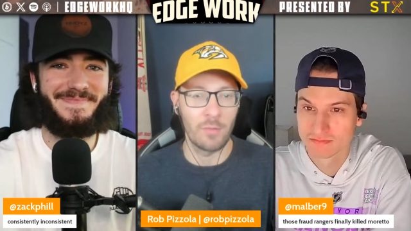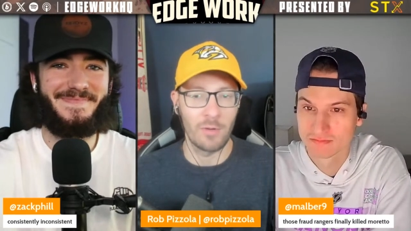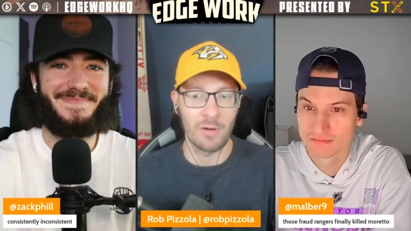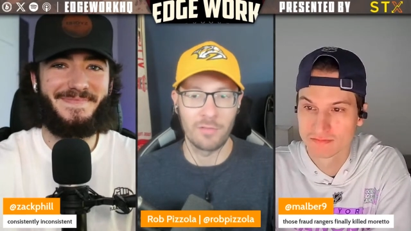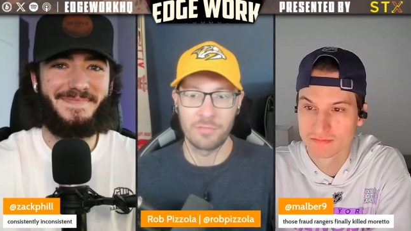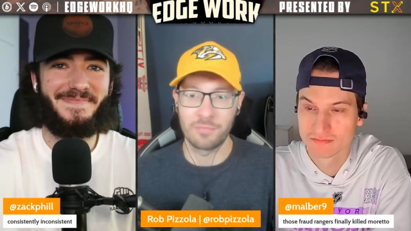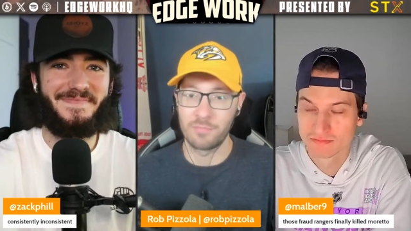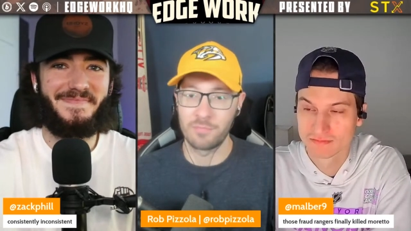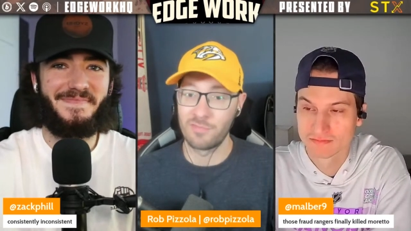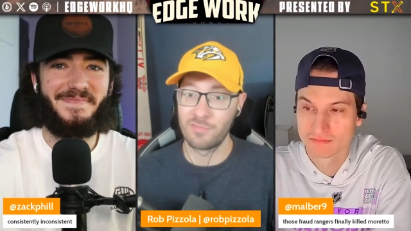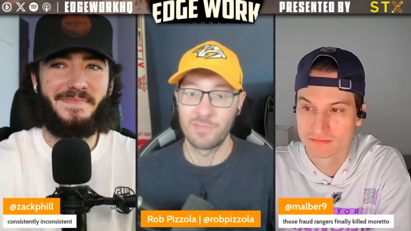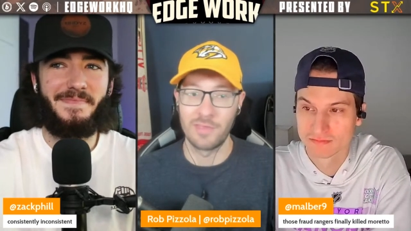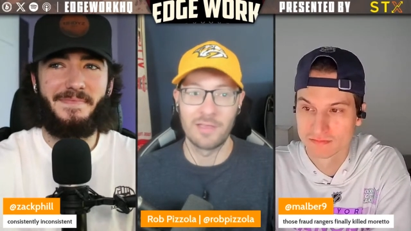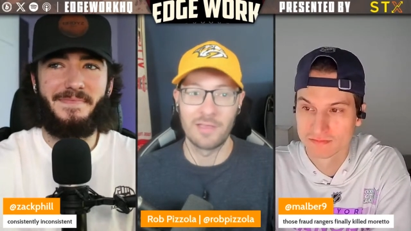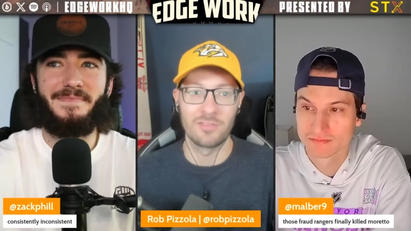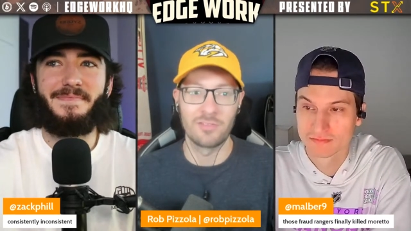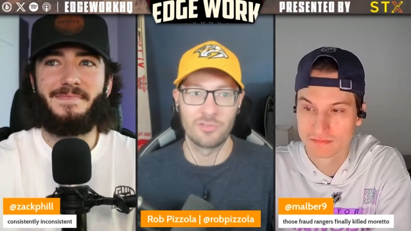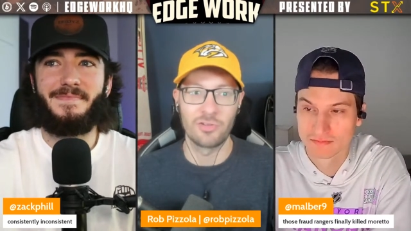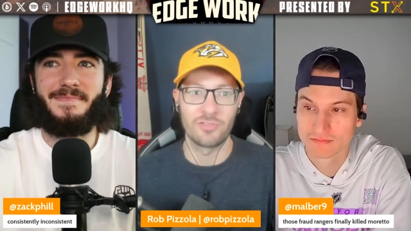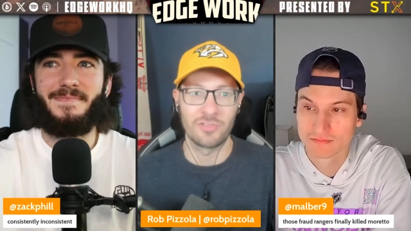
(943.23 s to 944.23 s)
Speaker 1: Where
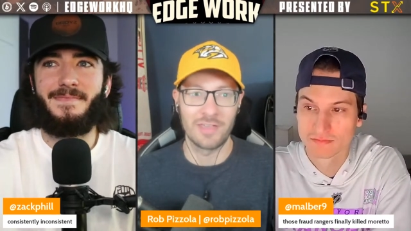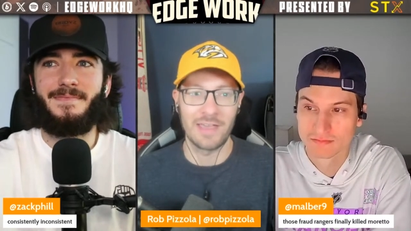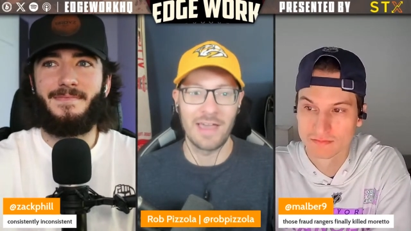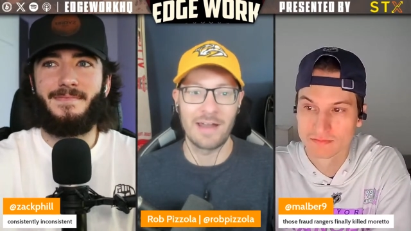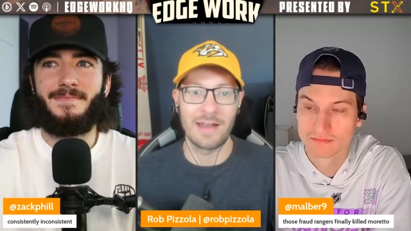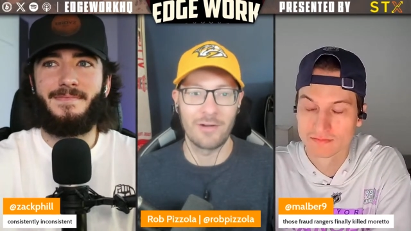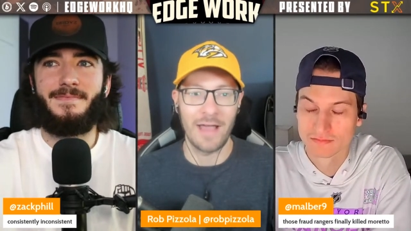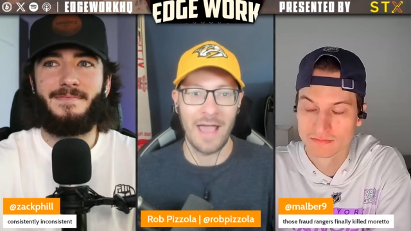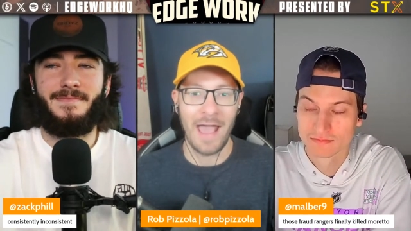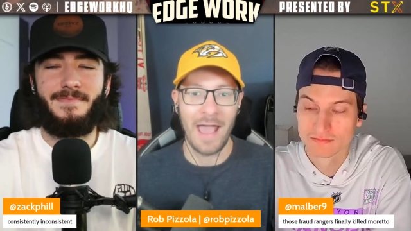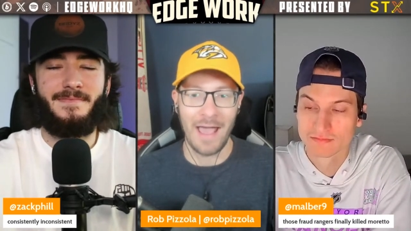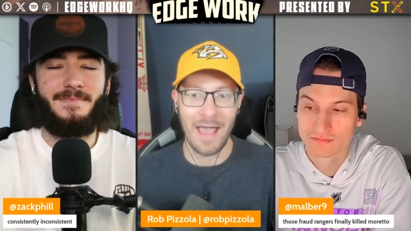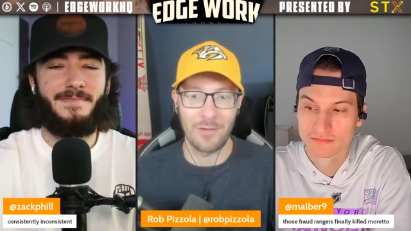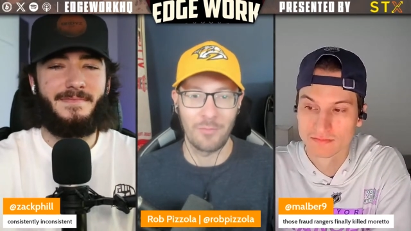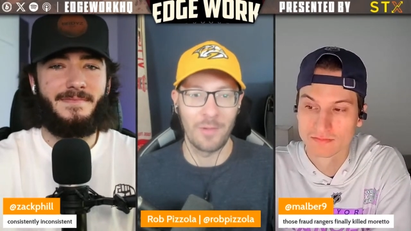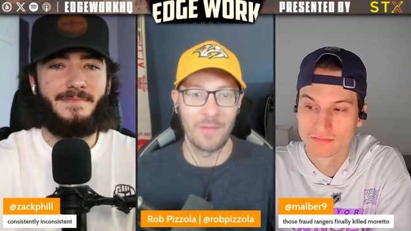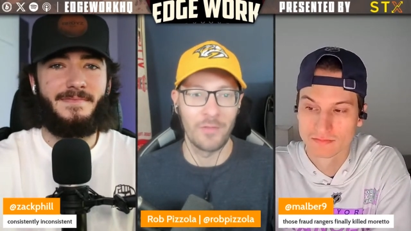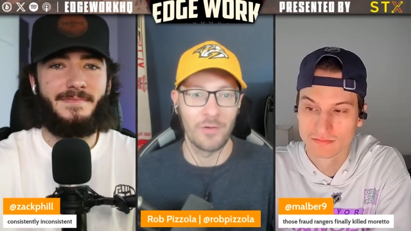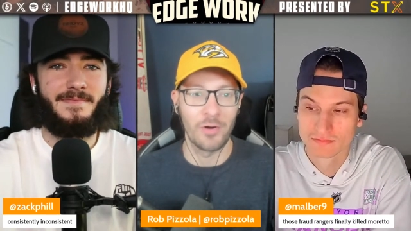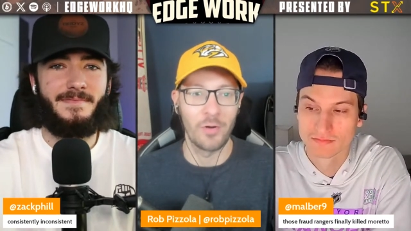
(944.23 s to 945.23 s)
things just get out of hand
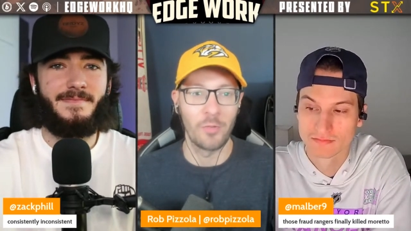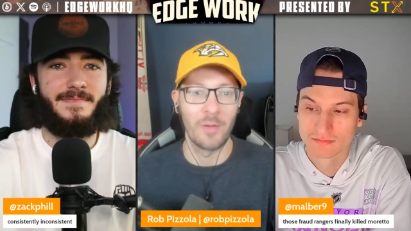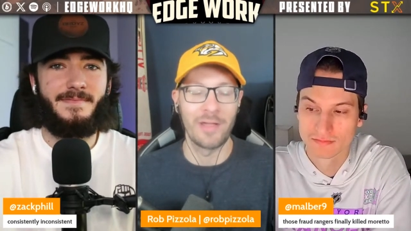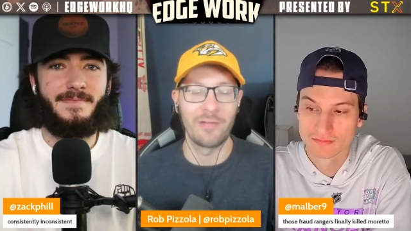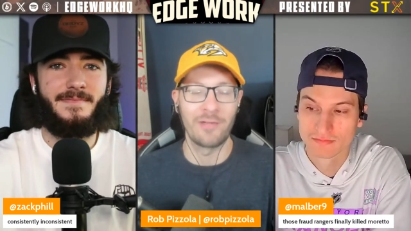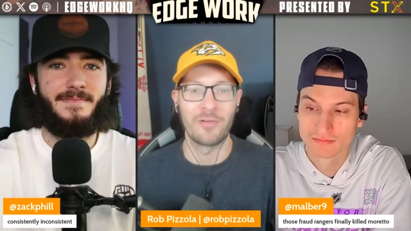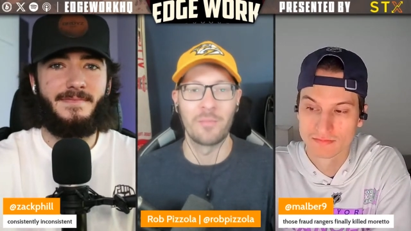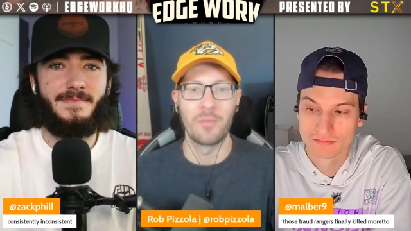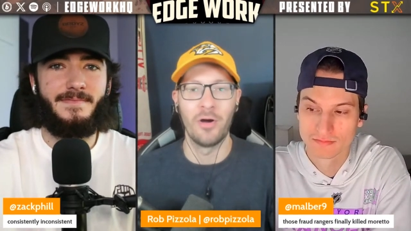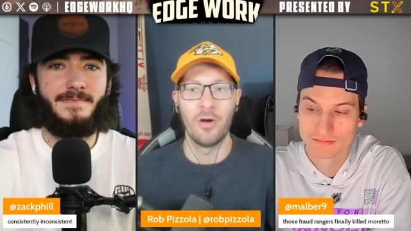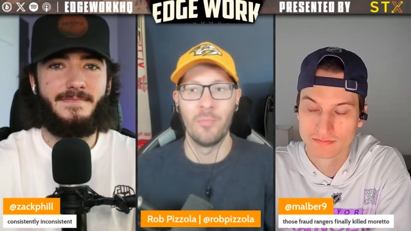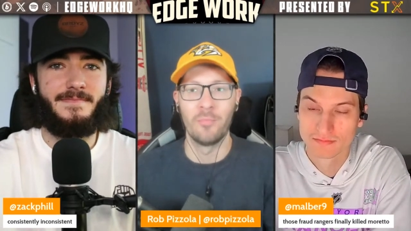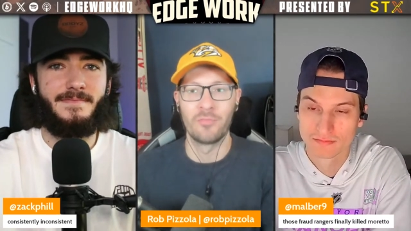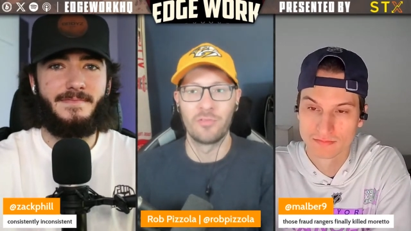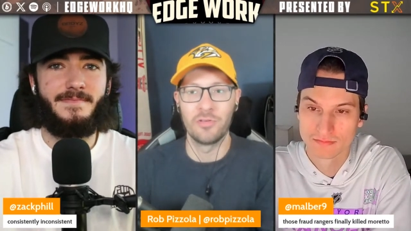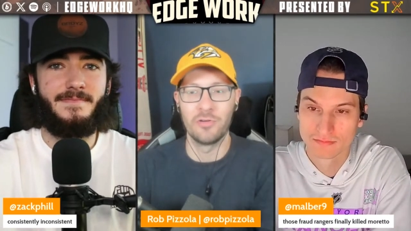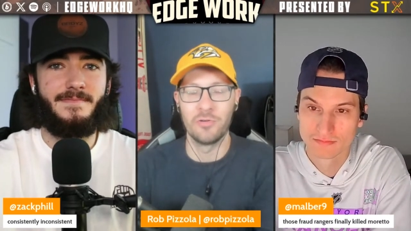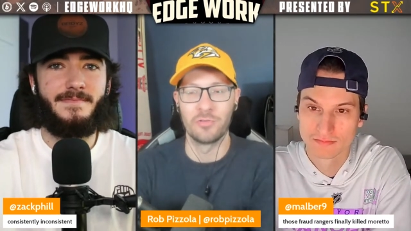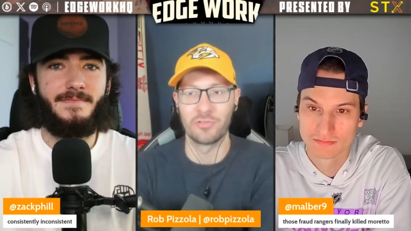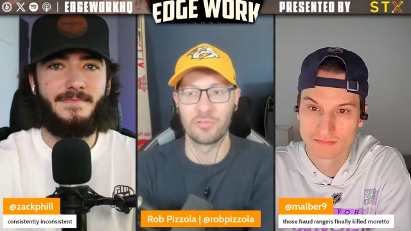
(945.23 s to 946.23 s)
when they're away from home
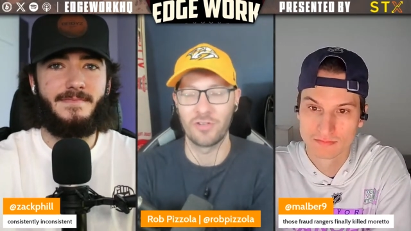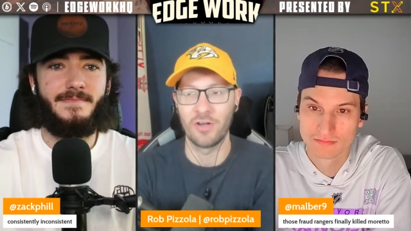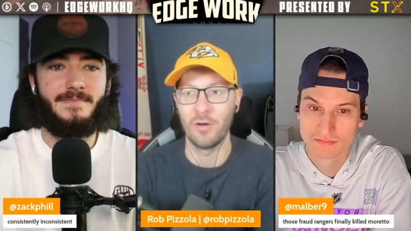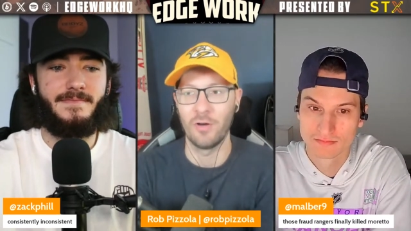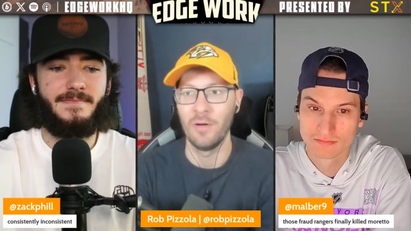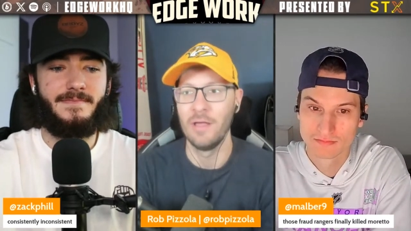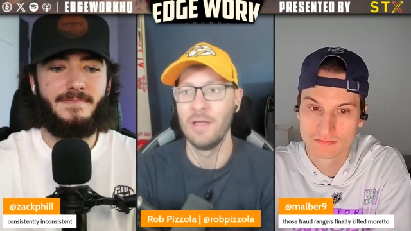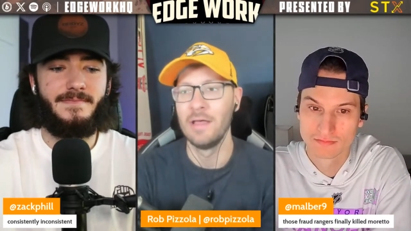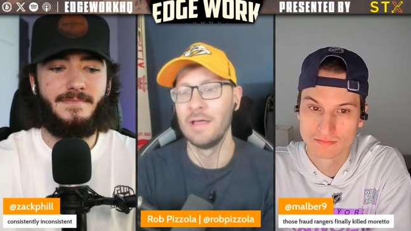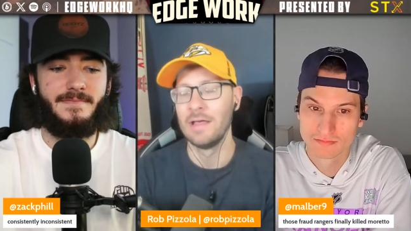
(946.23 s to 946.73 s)
too. So